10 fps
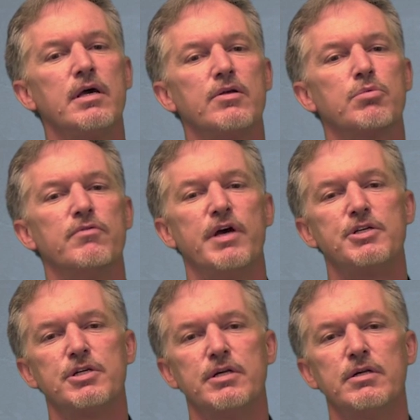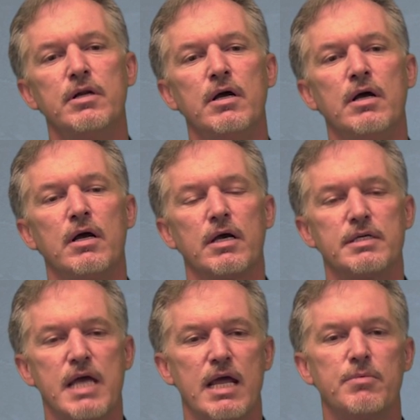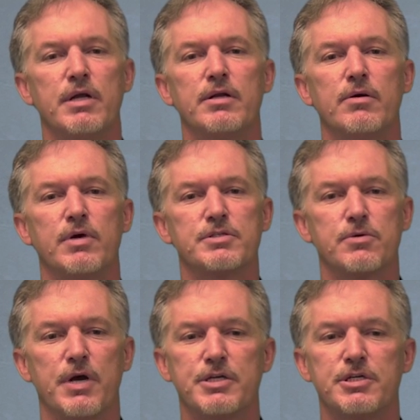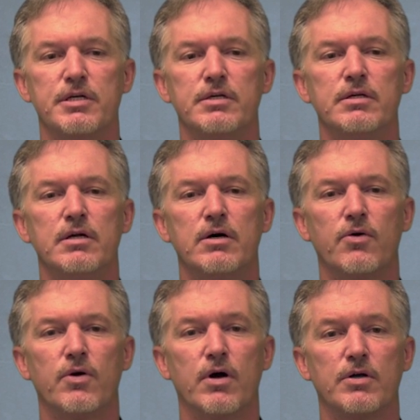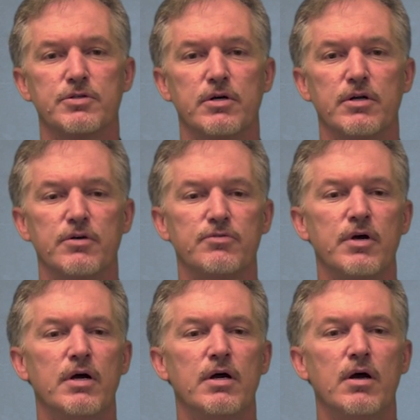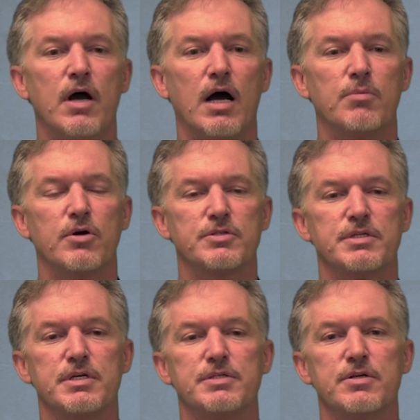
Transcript: either prevention, containment, restoration, or alternative processes.